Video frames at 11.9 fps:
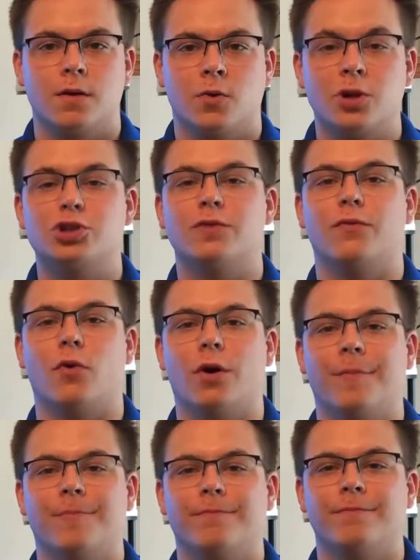Question
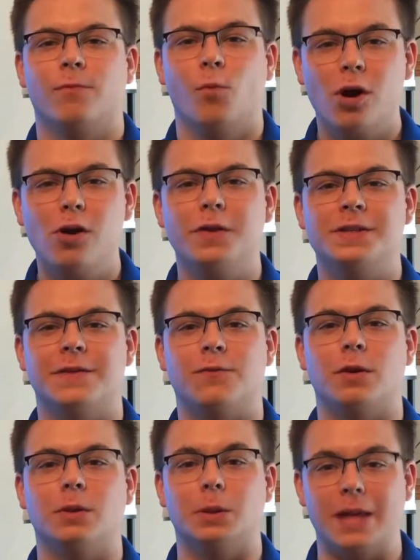4. What are the
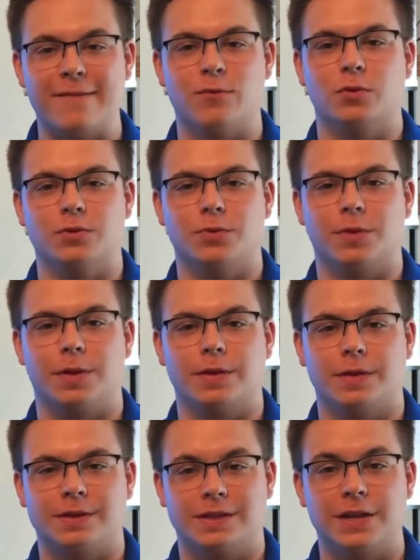different levels
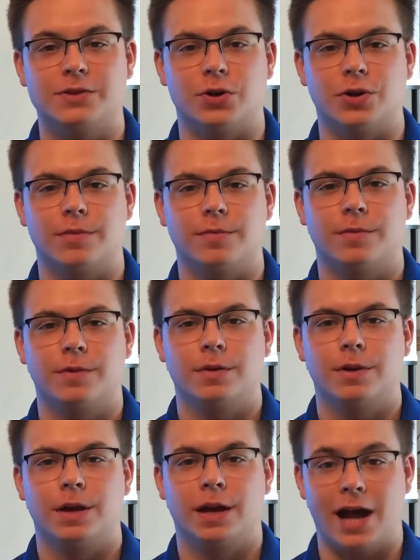within the sensor,
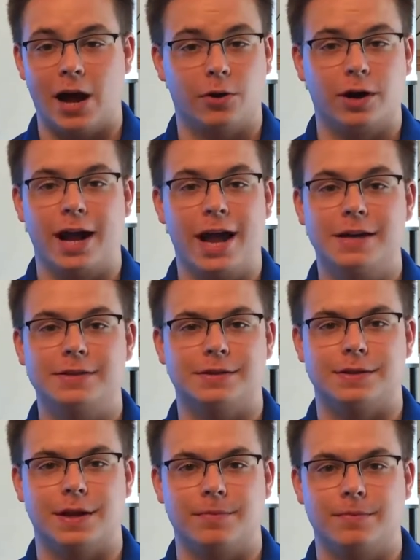and how can I
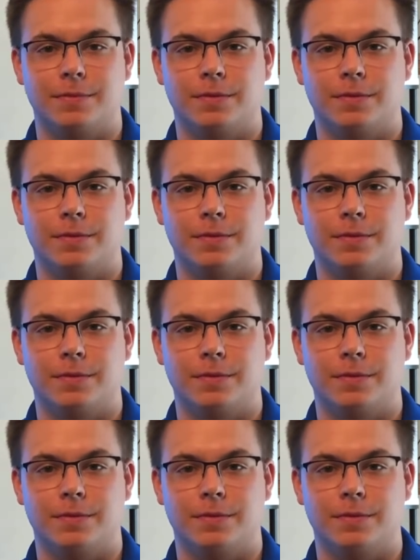access them?